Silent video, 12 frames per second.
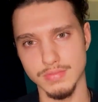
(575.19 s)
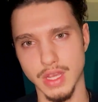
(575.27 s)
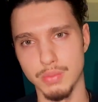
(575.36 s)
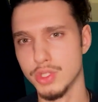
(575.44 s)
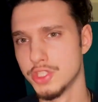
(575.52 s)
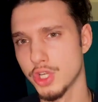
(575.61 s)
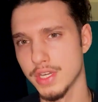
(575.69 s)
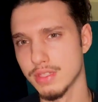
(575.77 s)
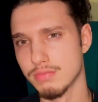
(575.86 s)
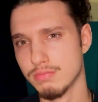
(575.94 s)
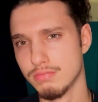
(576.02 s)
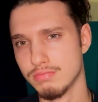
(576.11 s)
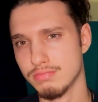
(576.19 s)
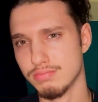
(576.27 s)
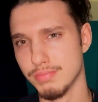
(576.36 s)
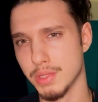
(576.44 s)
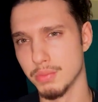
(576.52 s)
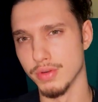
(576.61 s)
I'm really trying to
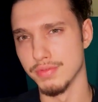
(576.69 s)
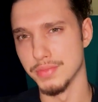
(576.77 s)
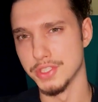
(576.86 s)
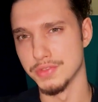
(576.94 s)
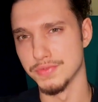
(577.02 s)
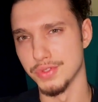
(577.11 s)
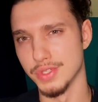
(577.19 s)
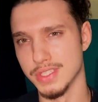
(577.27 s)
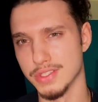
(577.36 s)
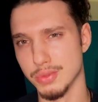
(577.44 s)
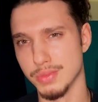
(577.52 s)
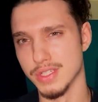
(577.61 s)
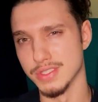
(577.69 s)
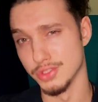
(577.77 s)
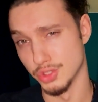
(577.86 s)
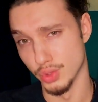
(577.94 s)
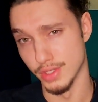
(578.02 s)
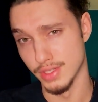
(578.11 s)
make more information for you guys. I hope you guys
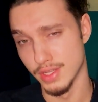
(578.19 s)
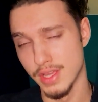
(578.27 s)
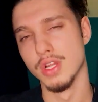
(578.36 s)
enjoyed.